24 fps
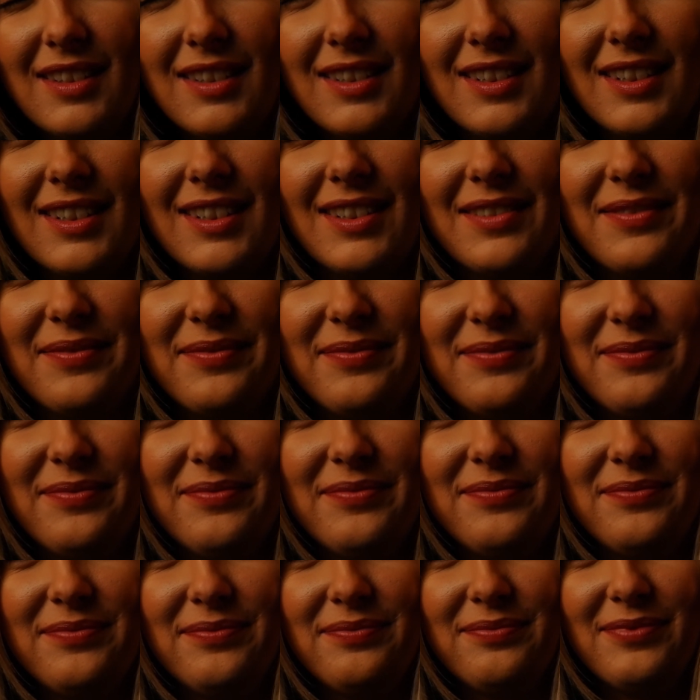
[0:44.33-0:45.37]
when you rub a
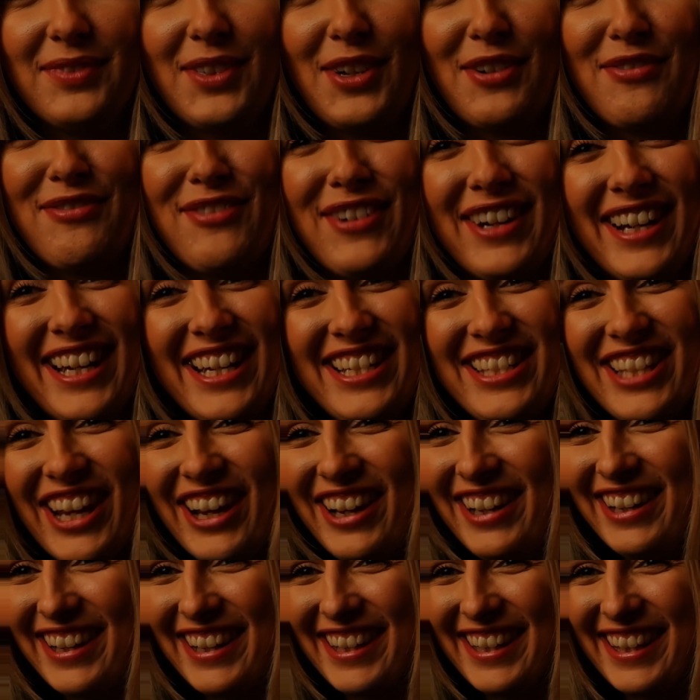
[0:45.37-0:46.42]
balloon on it, it creates a
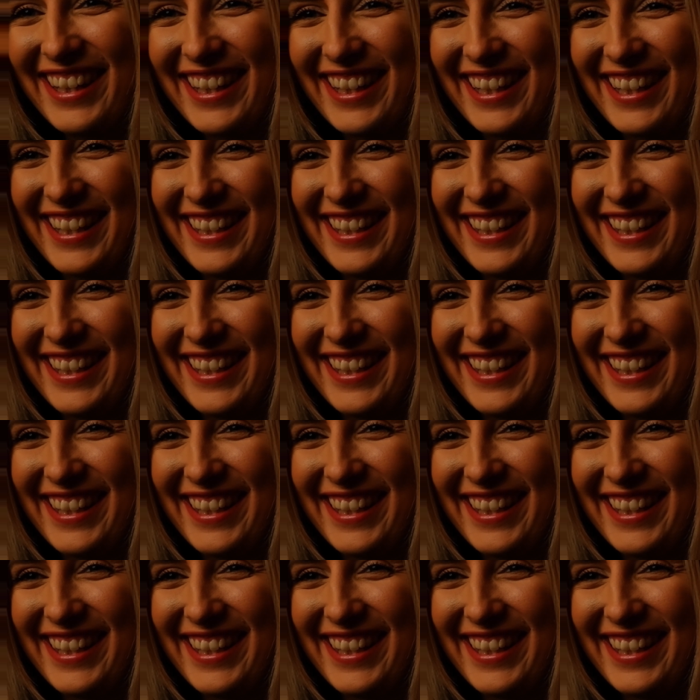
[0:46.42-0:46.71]
static